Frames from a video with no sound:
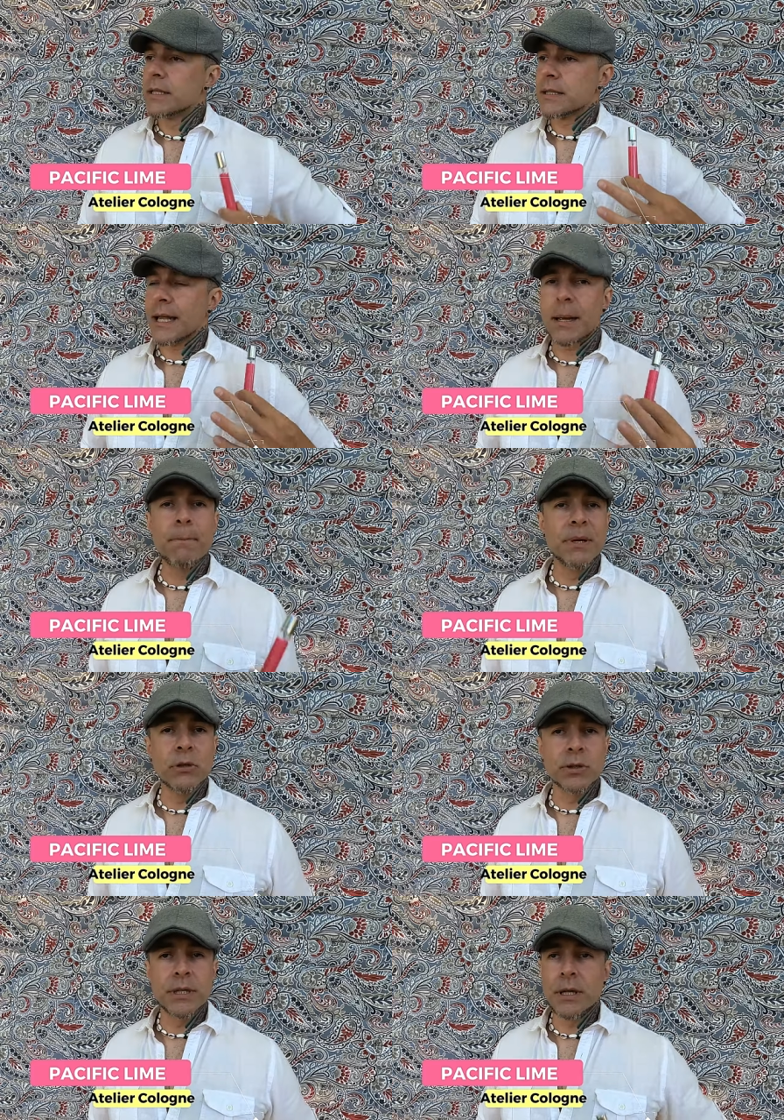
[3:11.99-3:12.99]
It's like a
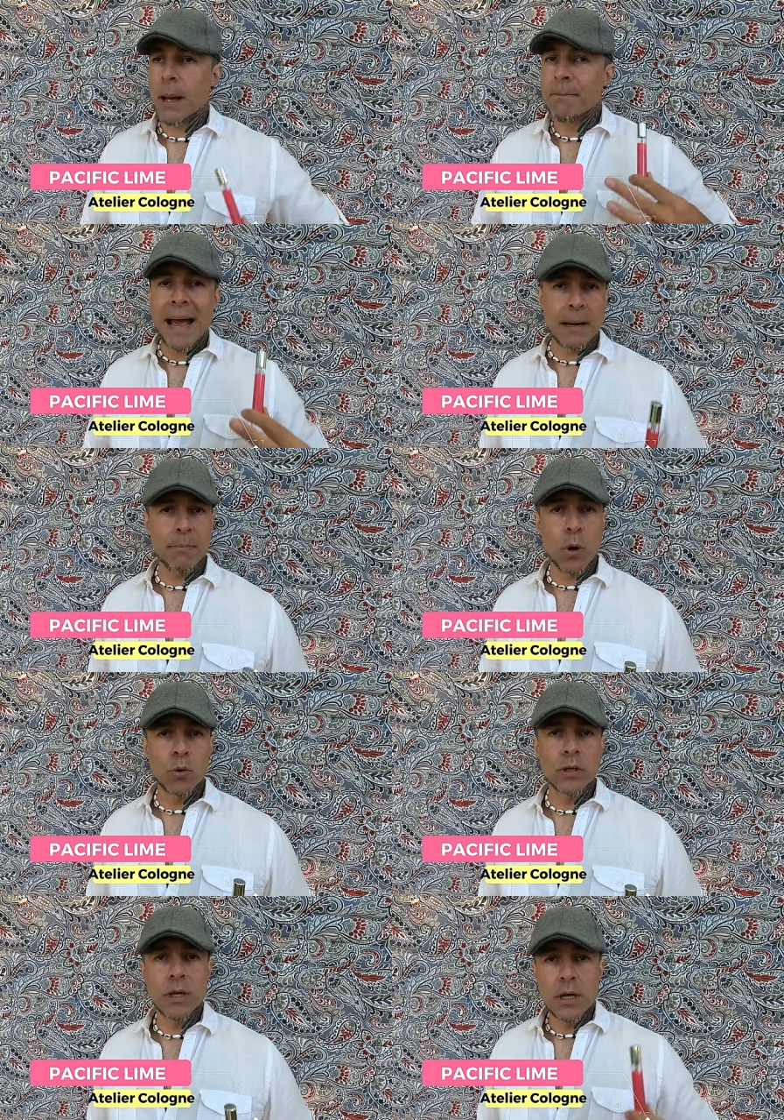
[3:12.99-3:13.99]
build, a
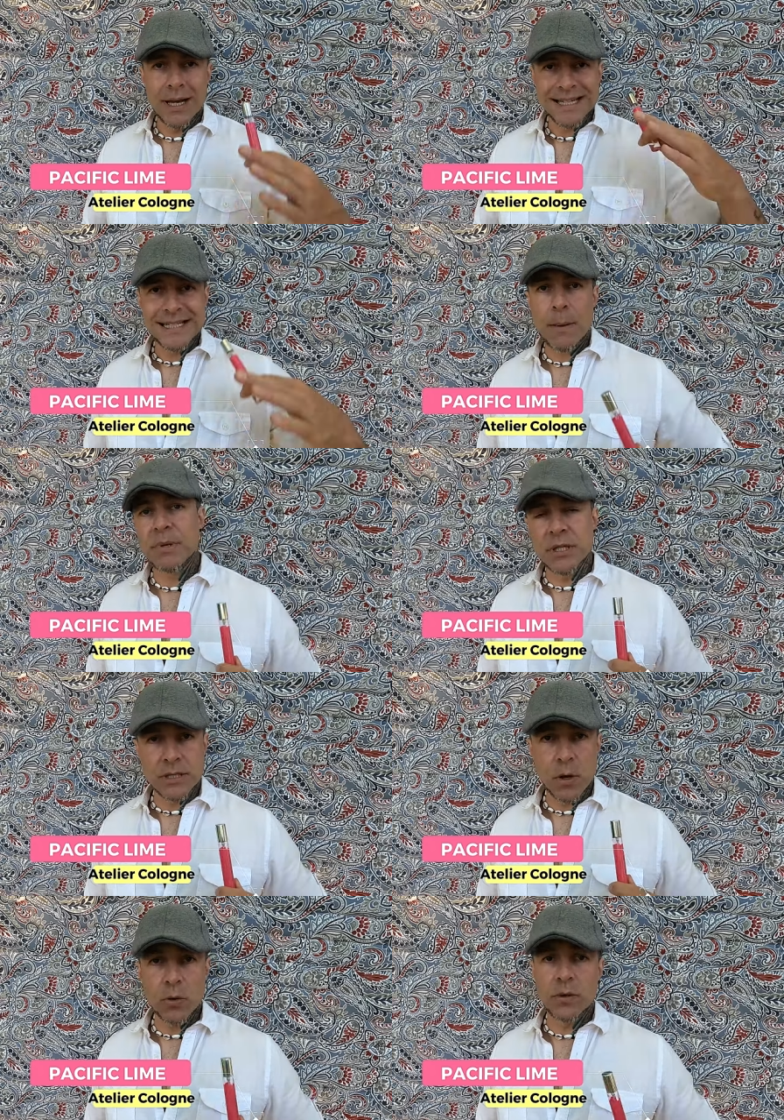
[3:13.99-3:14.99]
backbone, a stepping
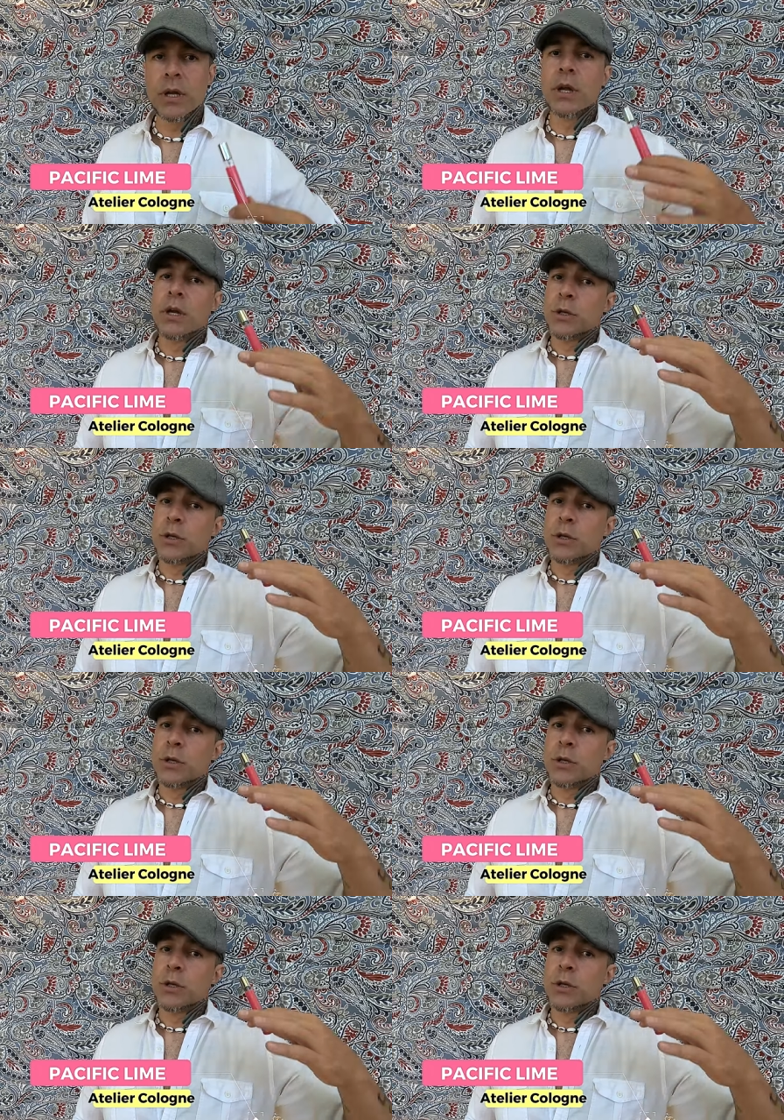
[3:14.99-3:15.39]
stone